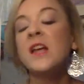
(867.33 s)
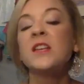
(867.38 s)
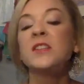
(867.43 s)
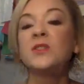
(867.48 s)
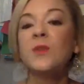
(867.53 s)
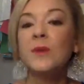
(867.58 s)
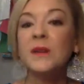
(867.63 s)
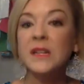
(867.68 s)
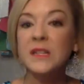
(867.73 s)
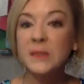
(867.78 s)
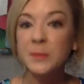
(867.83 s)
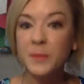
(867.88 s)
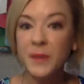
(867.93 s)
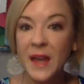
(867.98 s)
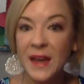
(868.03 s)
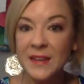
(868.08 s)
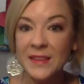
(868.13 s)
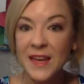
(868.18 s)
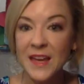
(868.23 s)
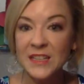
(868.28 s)
So I want to
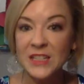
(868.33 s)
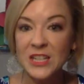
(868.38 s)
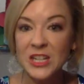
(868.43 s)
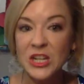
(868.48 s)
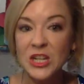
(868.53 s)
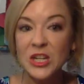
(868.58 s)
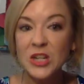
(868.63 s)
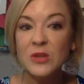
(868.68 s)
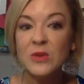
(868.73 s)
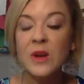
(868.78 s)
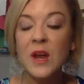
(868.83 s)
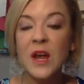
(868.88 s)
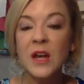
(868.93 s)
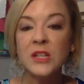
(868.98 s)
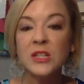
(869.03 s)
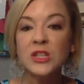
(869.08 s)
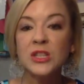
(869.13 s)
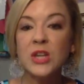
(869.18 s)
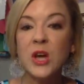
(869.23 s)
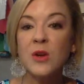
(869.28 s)
explain that to you
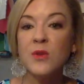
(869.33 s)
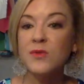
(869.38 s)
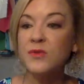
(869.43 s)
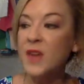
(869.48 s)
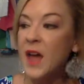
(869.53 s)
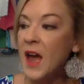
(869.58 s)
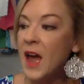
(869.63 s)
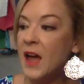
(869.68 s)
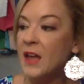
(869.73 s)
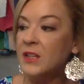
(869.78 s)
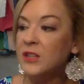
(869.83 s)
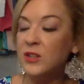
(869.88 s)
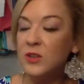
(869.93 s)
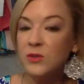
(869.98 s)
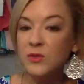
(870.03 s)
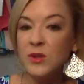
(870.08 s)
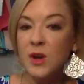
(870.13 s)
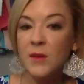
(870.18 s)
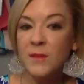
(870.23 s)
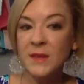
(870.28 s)
so that
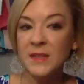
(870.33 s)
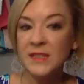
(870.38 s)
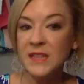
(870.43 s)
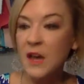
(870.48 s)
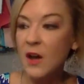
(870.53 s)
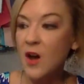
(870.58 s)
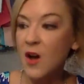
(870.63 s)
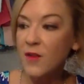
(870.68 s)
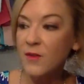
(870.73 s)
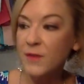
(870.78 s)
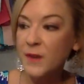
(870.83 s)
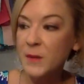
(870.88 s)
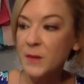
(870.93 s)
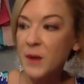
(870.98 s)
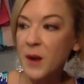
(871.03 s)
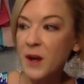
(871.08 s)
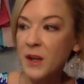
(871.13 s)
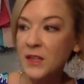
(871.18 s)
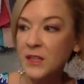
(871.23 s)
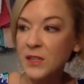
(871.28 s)
you don't miss out on free
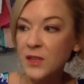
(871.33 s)
products.